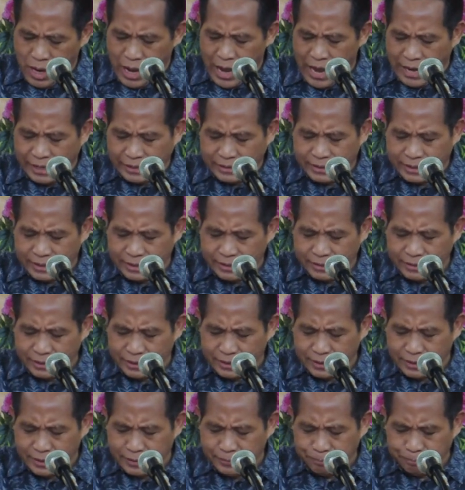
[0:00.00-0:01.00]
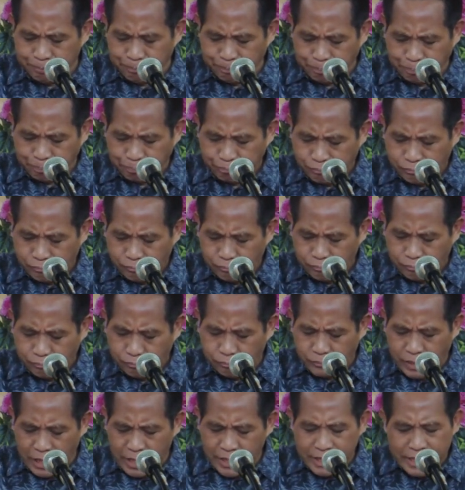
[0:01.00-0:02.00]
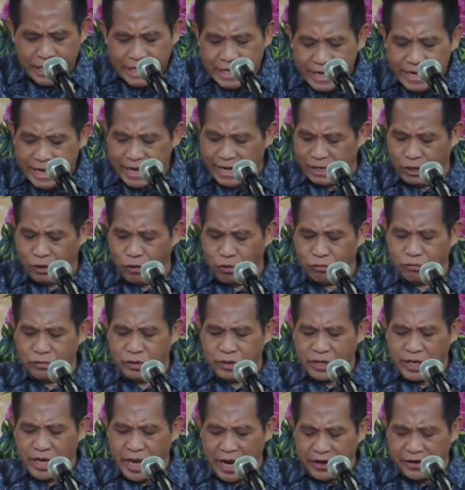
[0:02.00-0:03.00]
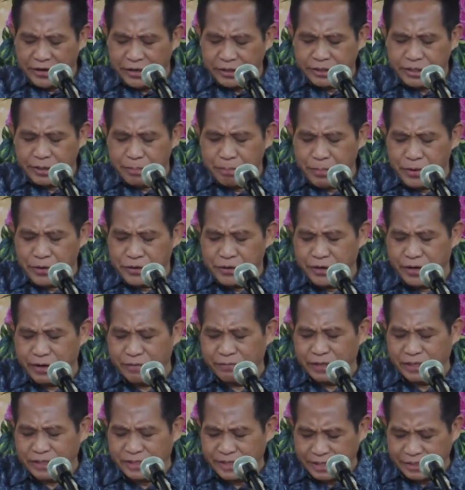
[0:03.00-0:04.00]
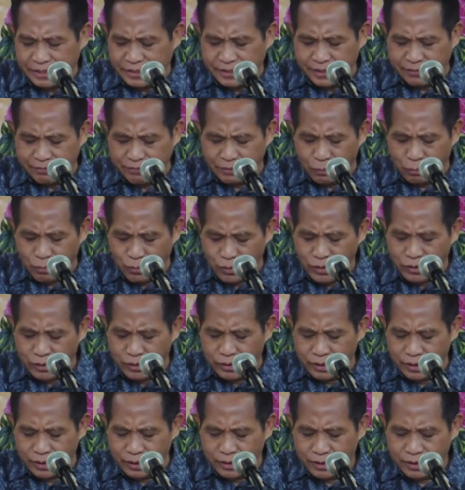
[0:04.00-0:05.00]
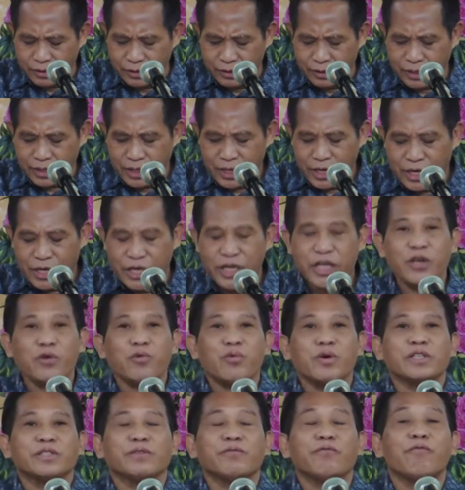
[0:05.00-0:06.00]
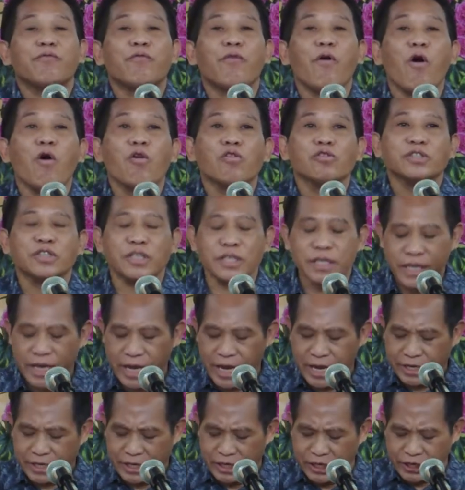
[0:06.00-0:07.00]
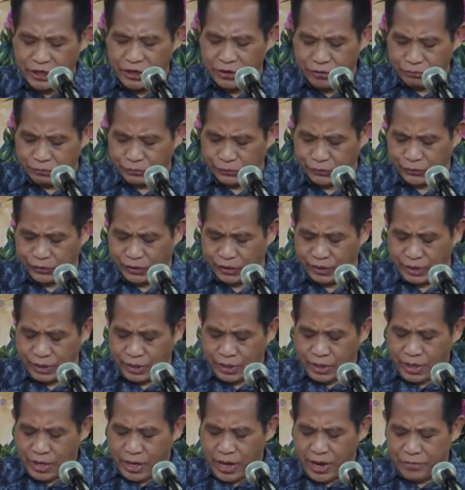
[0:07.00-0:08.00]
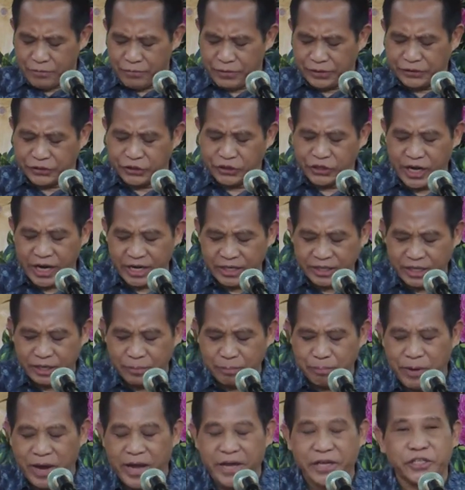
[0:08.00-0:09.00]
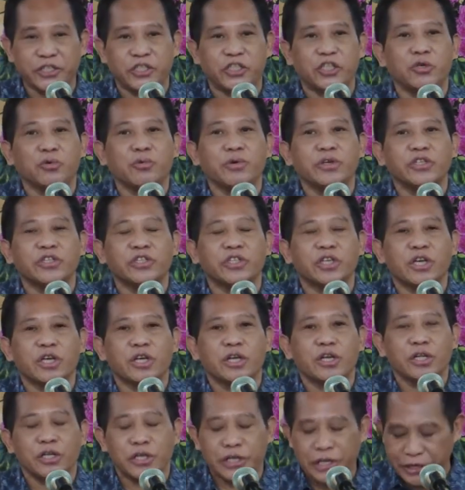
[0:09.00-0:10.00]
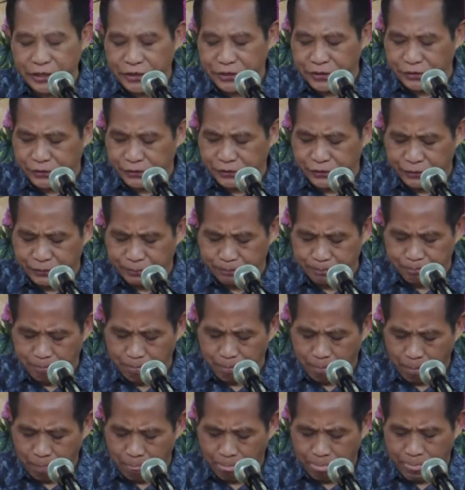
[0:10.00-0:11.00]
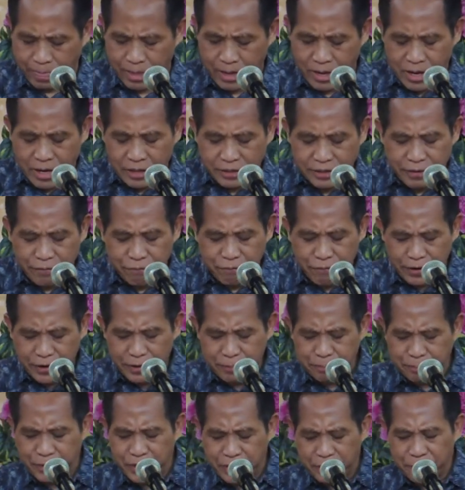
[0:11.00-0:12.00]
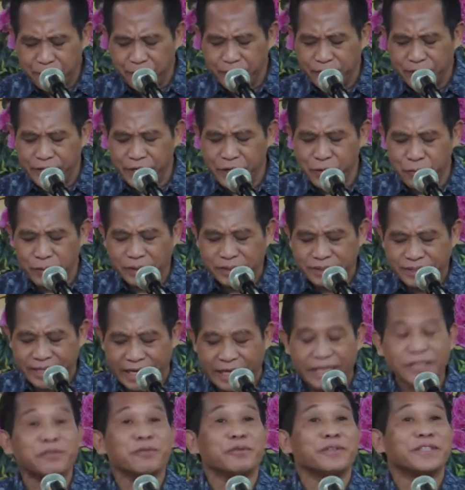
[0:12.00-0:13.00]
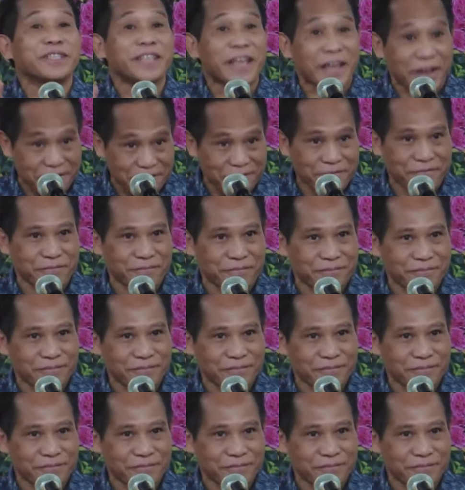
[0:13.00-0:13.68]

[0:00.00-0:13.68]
And then he alone carried the burden of the sins of the world. He was falsely accused and rejected by Jewish leaders. The very people he was sent to save,